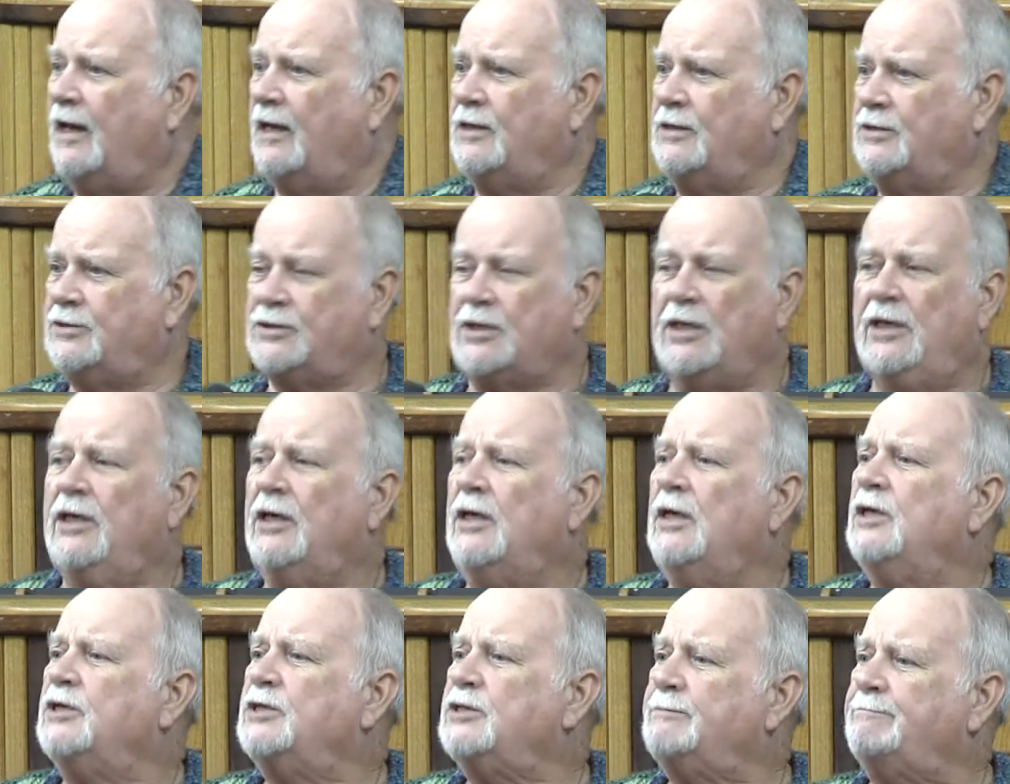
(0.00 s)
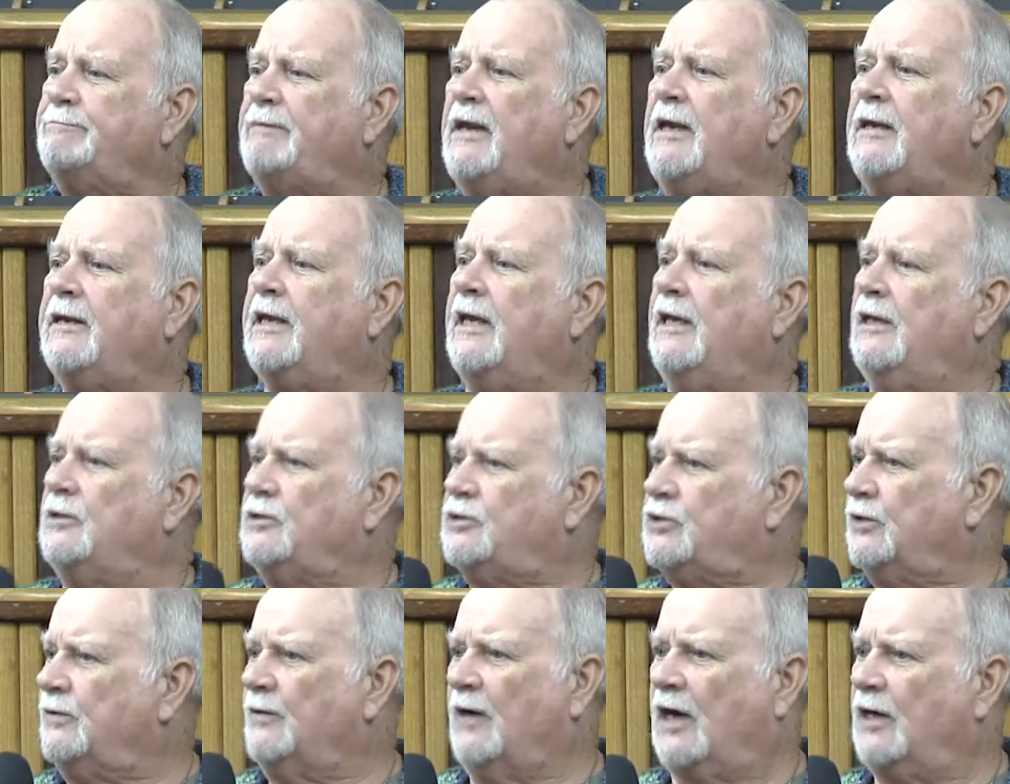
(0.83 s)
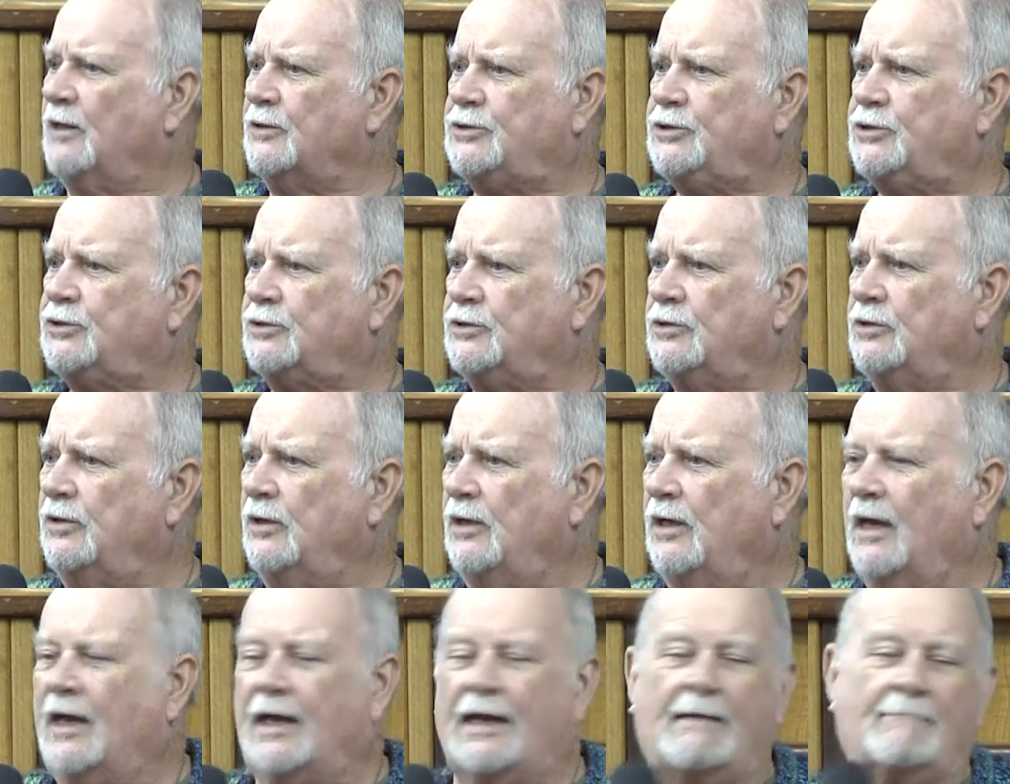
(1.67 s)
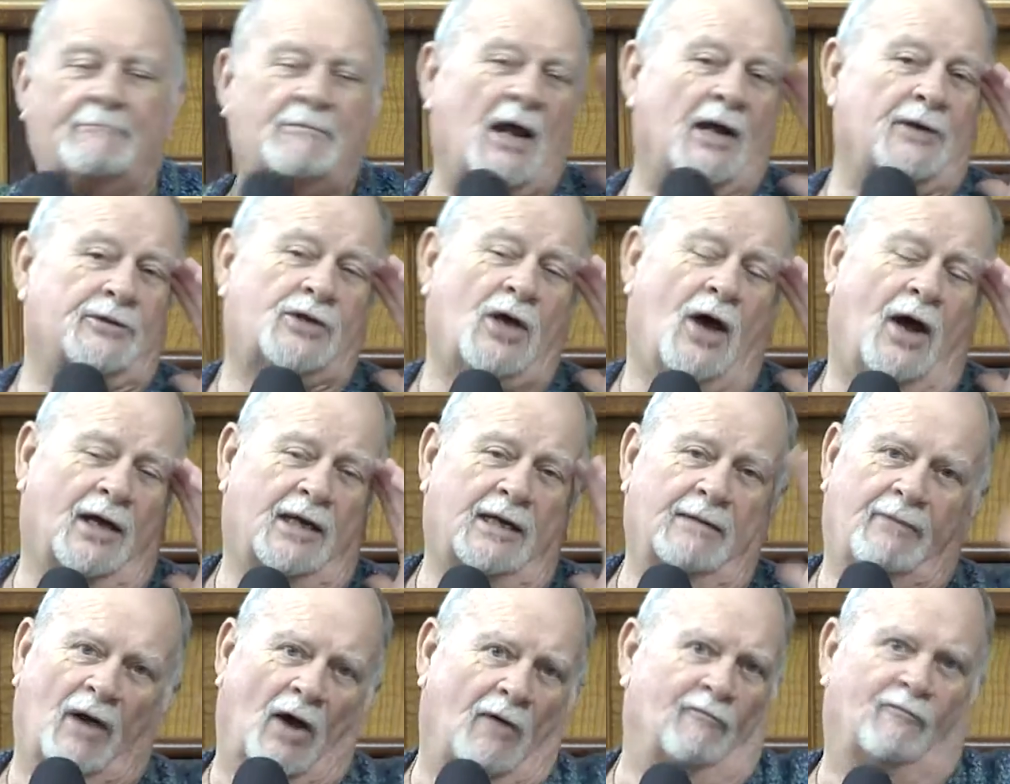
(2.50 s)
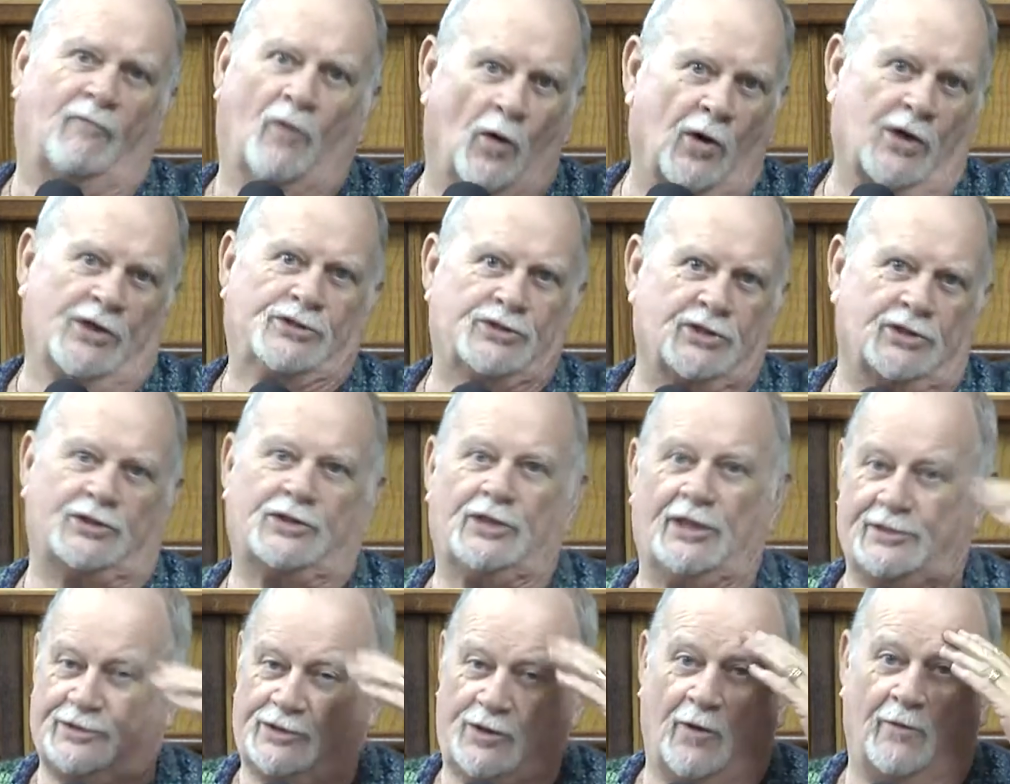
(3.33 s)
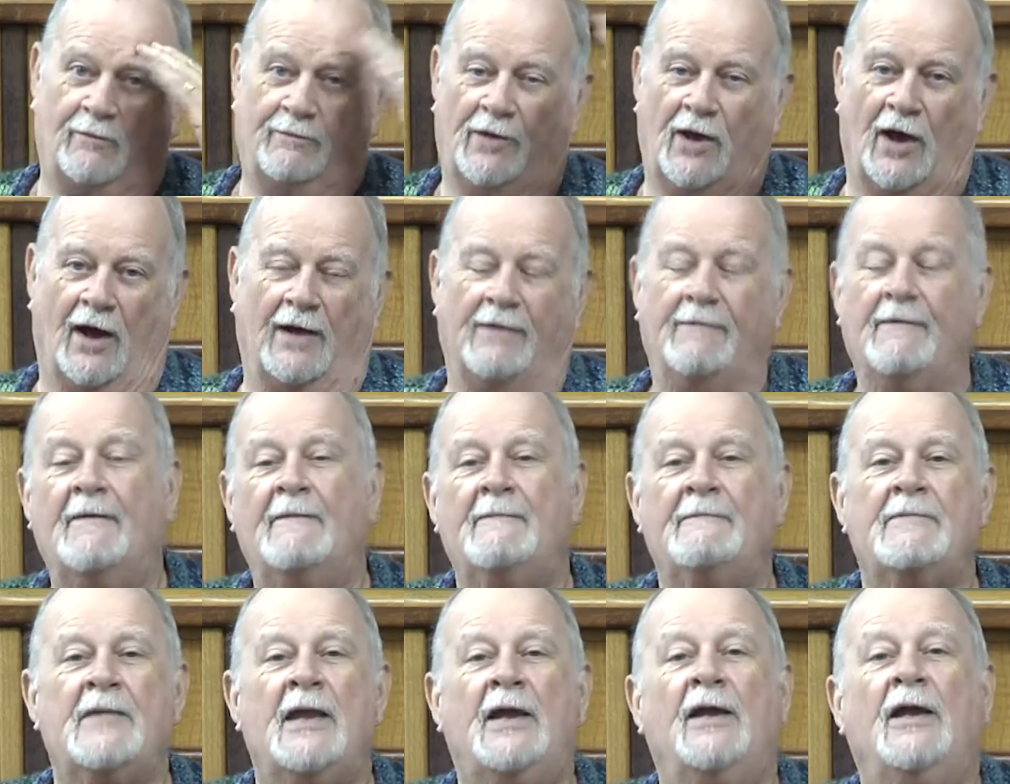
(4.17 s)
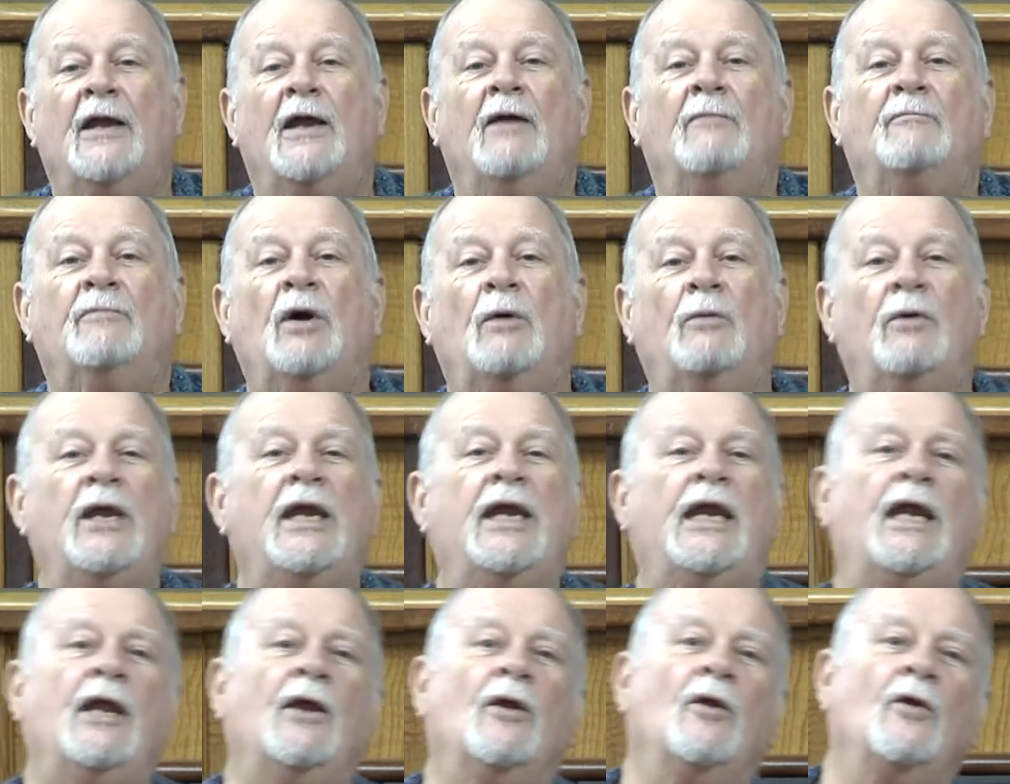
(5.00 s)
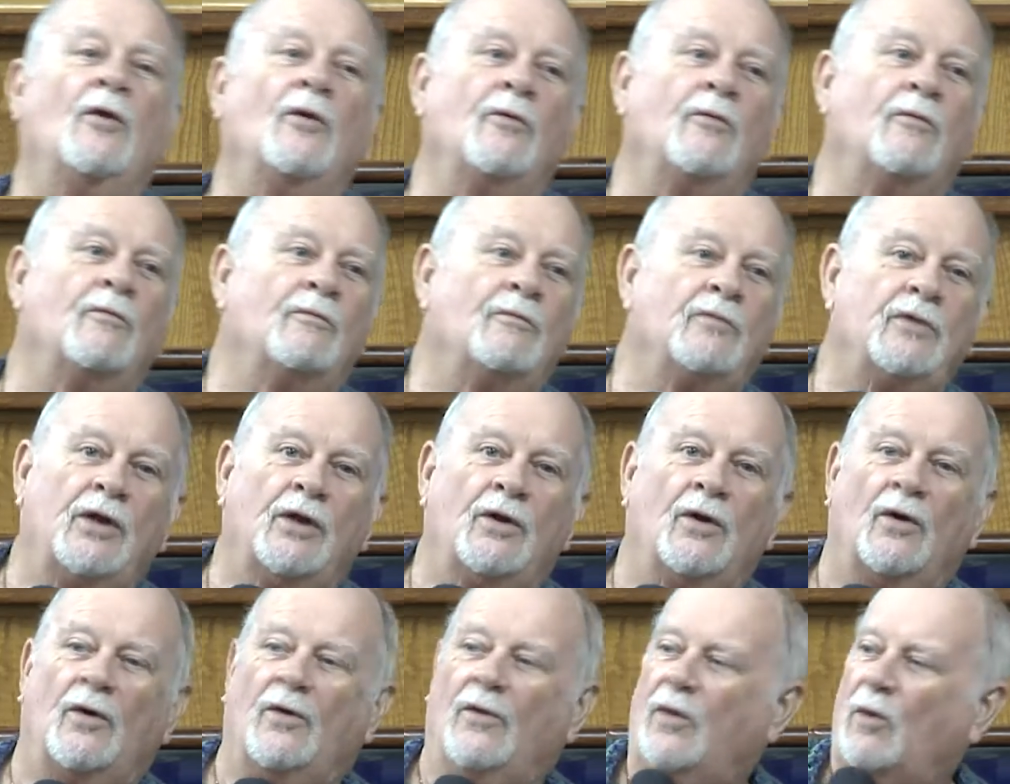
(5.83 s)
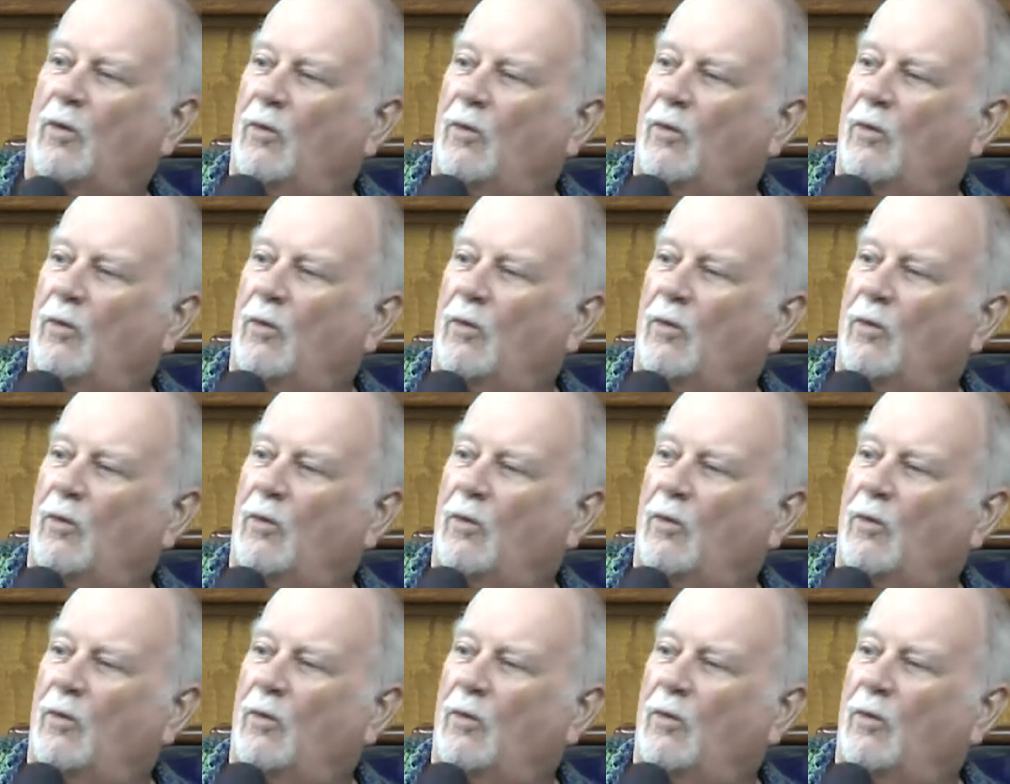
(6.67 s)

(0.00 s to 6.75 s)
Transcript: We hear all kinds of things speaking to us. And I'm not talking about voices, let's hope not.